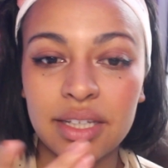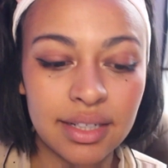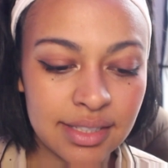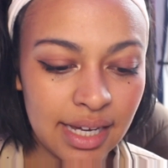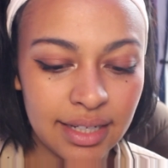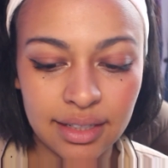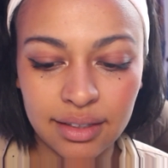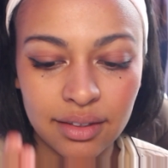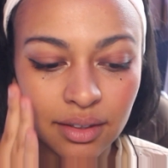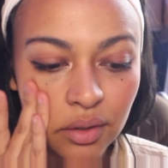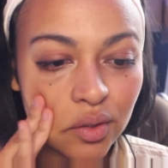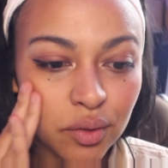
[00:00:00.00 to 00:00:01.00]
exciting.
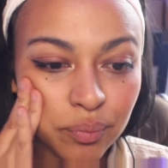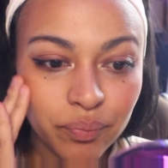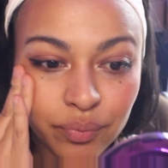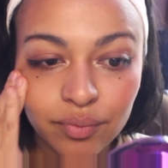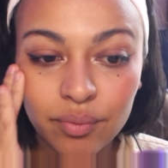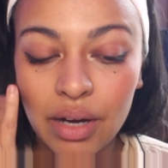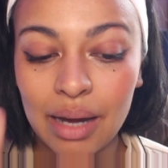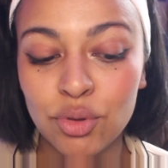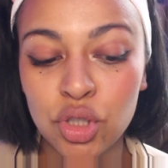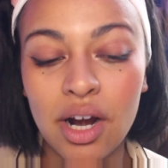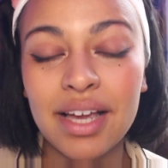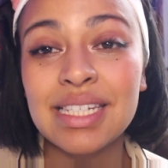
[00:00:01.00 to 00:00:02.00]
I'm
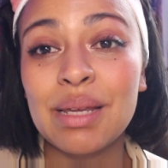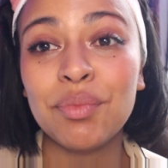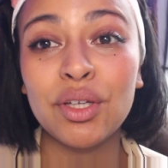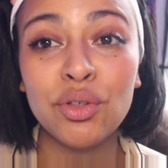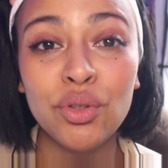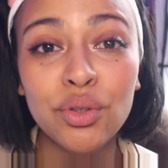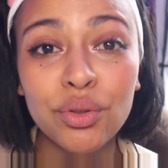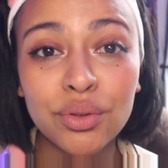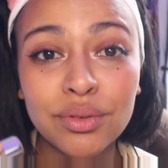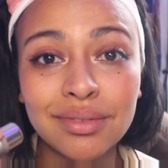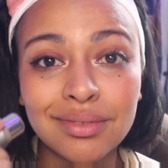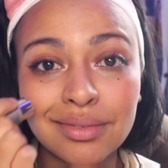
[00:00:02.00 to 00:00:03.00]
trying something new.